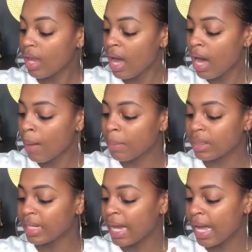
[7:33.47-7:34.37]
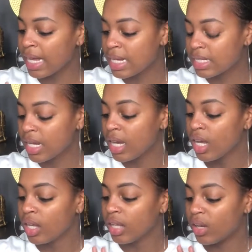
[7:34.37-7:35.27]
But it has
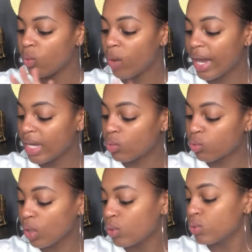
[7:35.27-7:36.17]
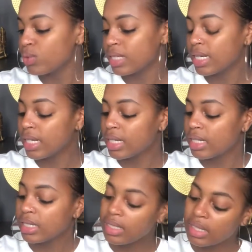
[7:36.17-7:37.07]
like white
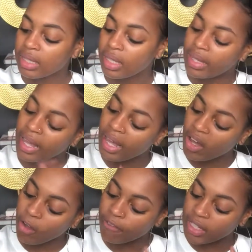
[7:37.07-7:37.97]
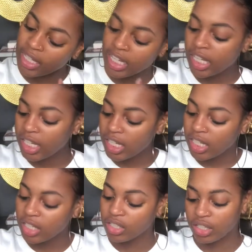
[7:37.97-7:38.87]
roses, and then the
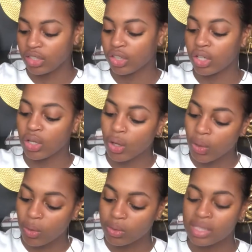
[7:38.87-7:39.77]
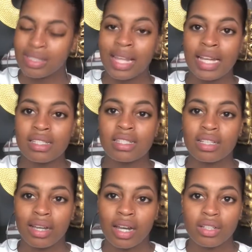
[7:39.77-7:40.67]
LVE, and then the gold. It's nice
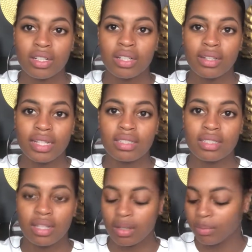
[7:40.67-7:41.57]
color, nice.